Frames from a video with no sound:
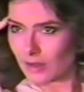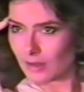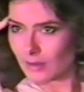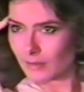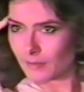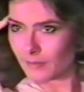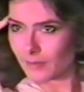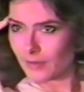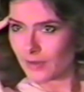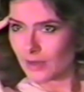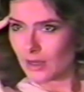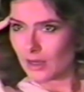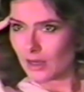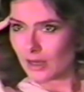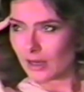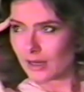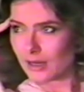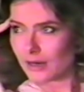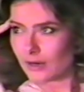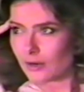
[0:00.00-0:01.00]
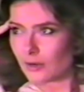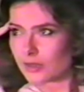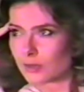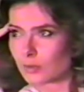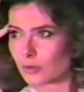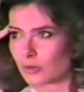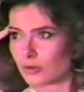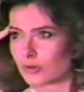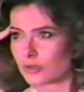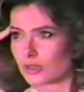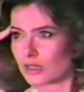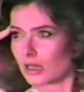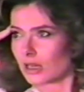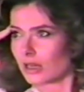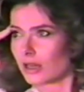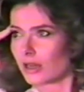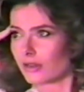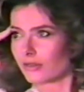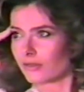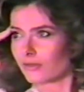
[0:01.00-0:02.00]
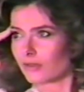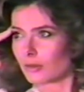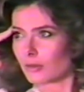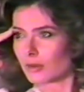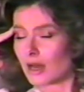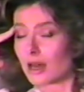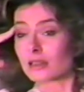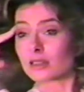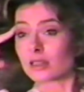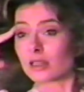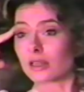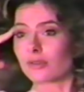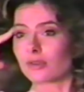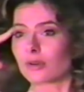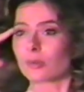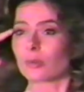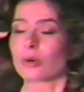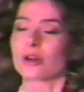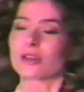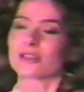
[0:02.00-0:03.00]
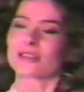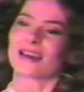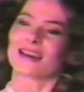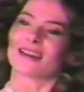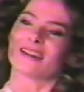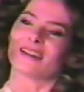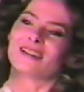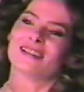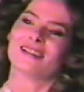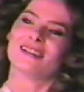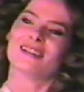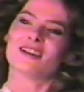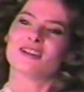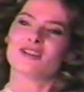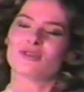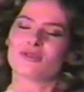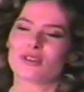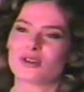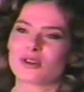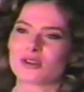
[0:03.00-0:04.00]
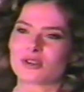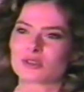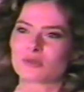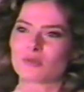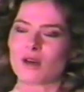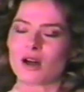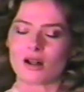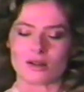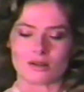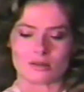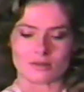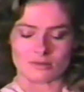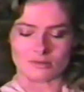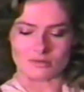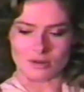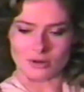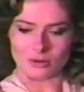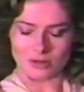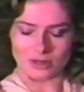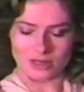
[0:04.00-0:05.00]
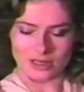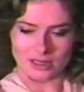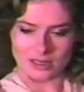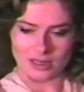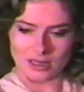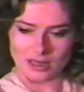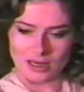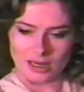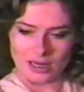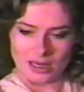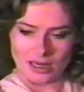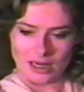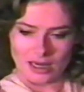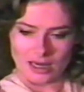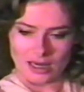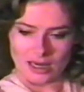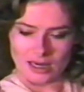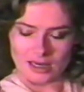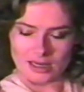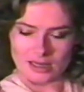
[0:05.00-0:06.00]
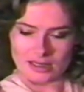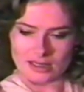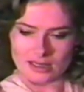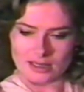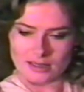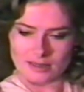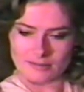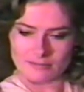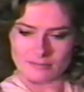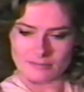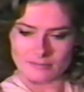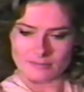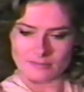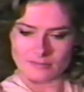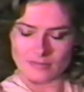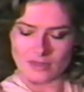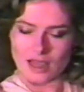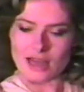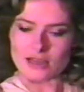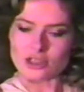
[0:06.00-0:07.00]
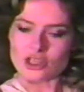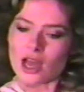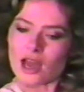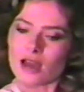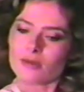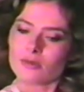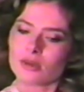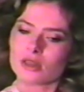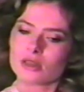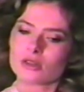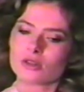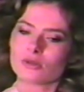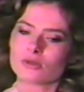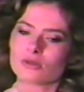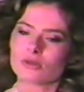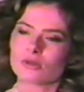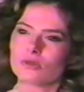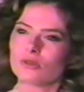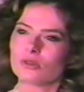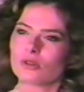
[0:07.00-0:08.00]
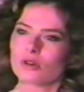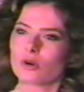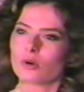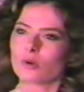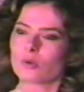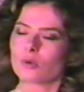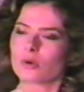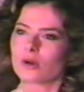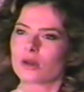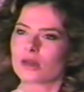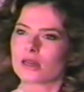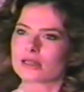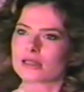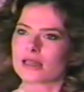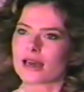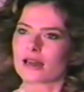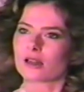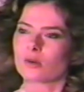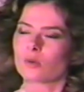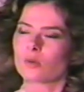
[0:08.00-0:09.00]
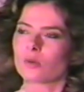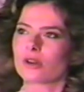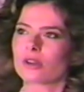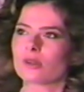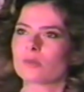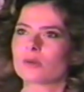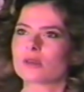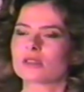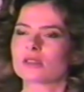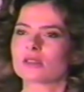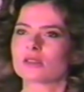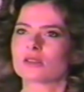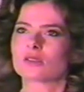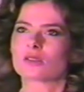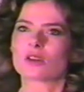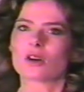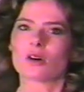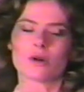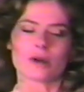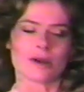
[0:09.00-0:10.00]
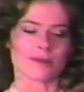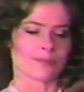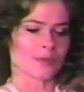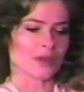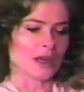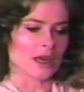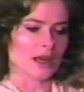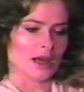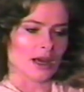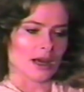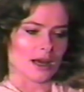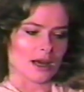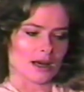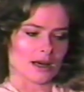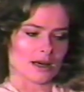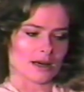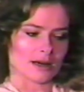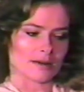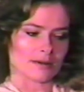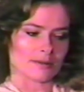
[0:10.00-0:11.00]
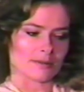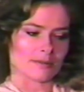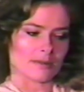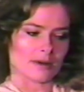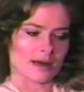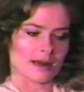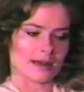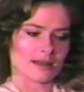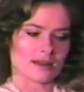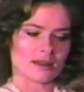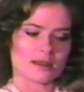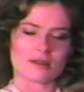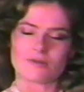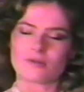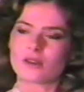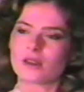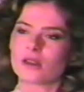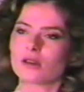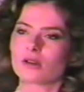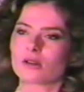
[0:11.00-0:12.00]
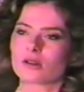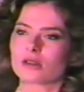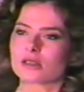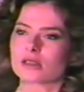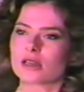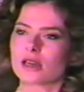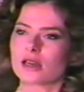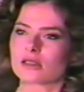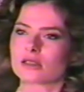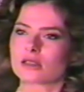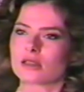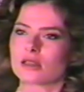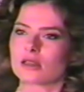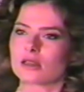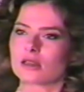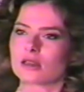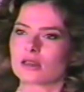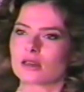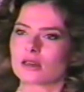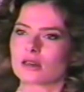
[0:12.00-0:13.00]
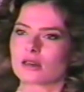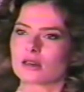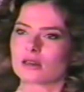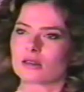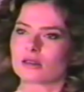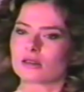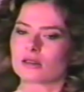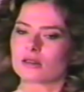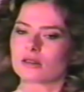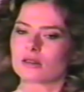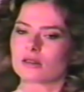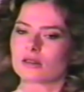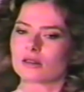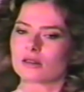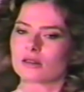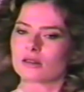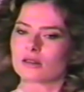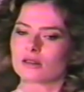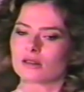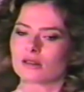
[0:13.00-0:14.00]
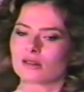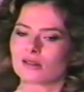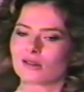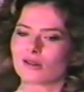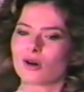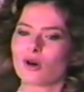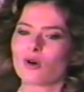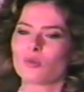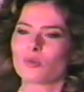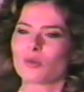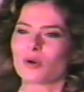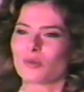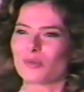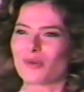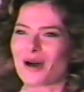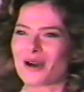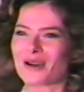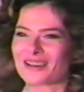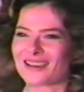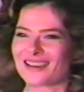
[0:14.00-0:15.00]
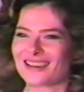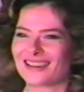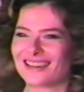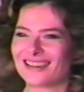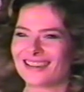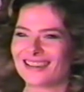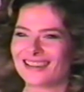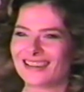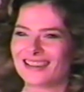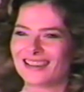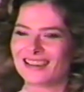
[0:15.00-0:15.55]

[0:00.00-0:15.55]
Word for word: with him. And I know he's producing another film called Delivery Boys. I had a, a very small role in. And, uh, gosh, I really don't know exactly where the business is going. Um, I think the video cassettes and the, uh, uh, the home market